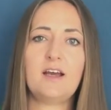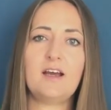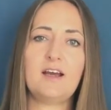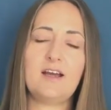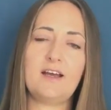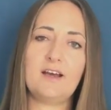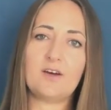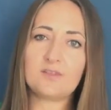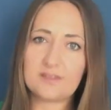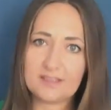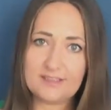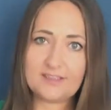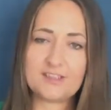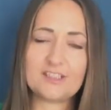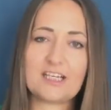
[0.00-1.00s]
on the
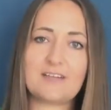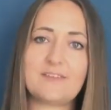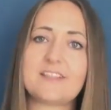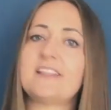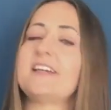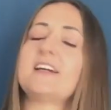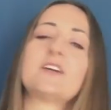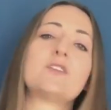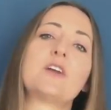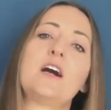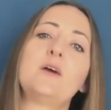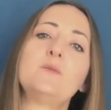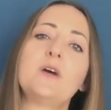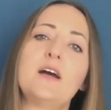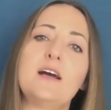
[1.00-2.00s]
Ishikawa
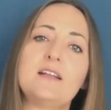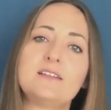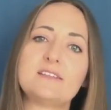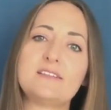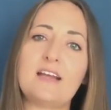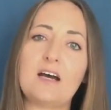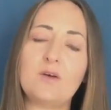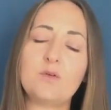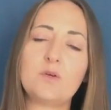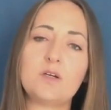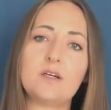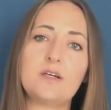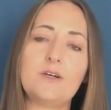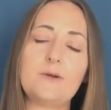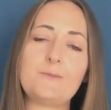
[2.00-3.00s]
diagram, and
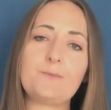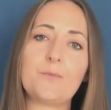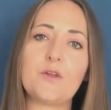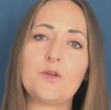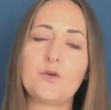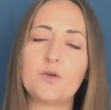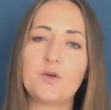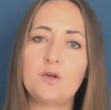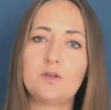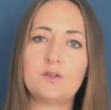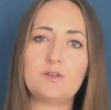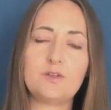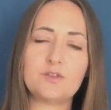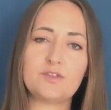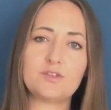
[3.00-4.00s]
now you
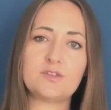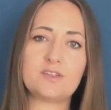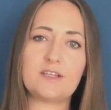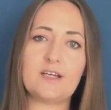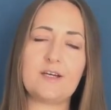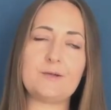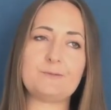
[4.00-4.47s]
should